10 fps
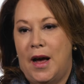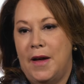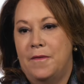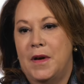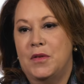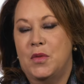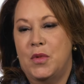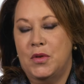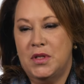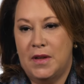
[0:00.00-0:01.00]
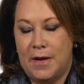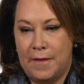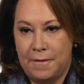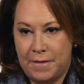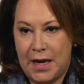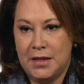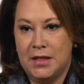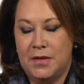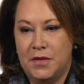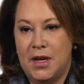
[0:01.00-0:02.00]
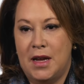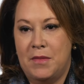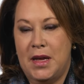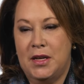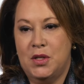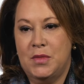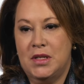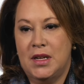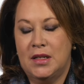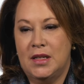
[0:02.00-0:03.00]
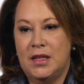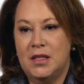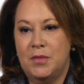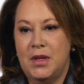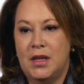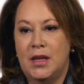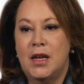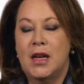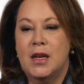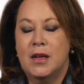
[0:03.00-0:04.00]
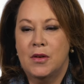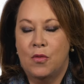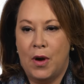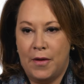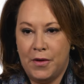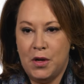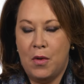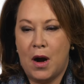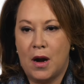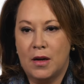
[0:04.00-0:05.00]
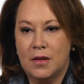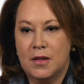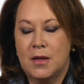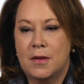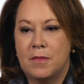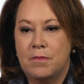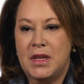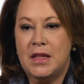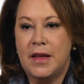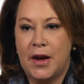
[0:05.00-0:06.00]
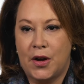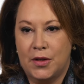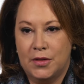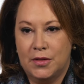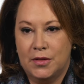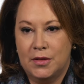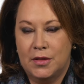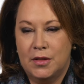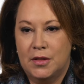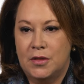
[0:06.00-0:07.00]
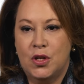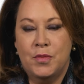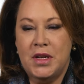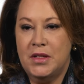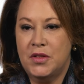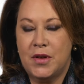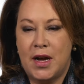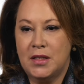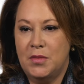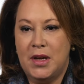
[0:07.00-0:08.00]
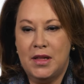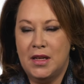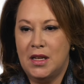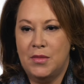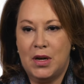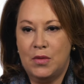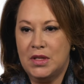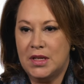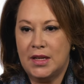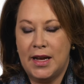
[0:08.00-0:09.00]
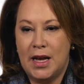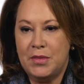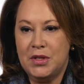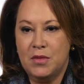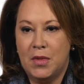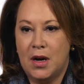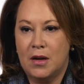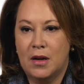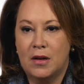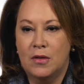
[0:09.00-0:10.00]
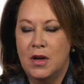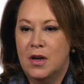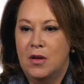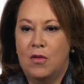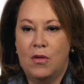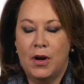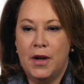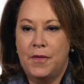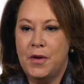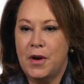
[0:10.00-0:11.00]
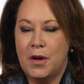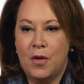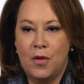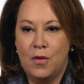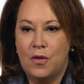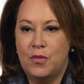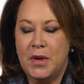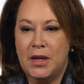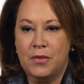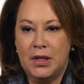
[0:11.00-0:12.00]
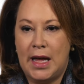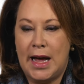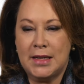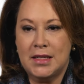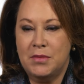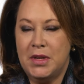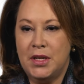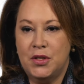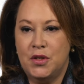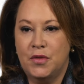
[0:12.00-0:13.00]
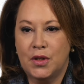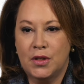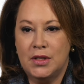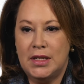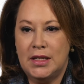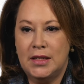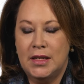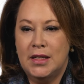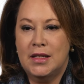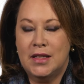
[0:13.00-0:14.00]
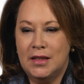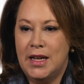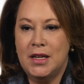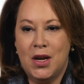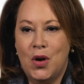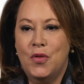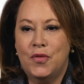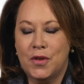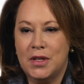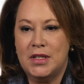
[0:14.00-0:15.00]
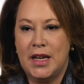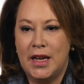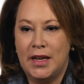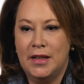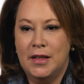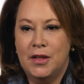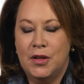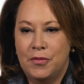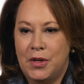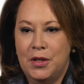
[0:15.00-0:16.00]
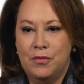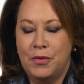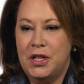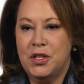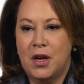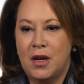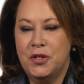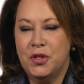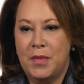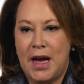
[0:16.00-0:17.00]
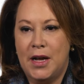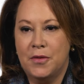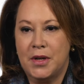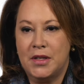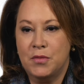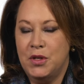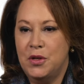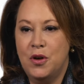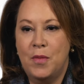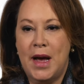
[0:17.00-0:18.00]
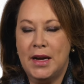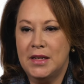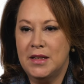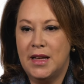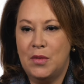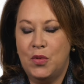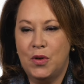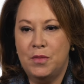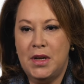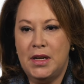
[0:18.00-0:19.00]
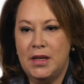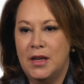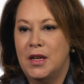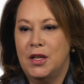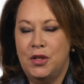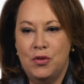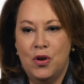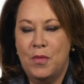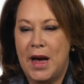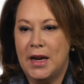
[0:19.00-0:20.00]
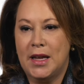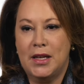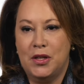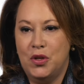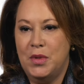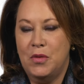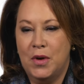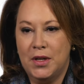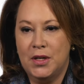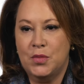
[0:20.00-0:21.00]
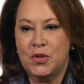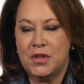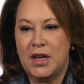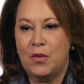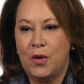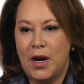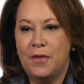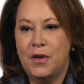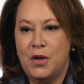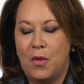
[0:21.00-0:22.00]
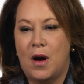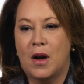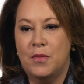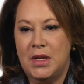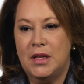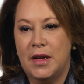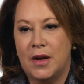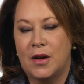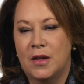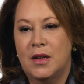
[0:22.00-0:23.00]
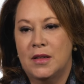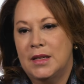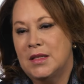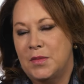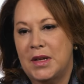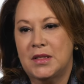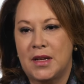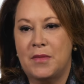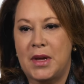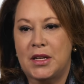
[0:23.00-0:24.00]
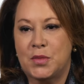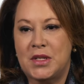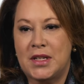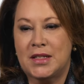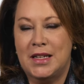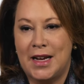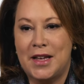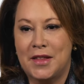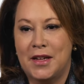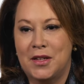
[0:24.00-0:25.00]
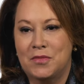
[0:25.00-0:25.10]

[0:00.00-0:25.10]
I have found the most effective time management technique to be wherever you are, be there. Don't be distracted by thinking about what's going to happen tomorrow, or if you're at home and relaxing because you've earned it, then let go for a day. You know, recharge your batteries. When you go back into that board meeting, you go back in and you be 100%. Wherever you are, be there. That's the best time management technique, I think.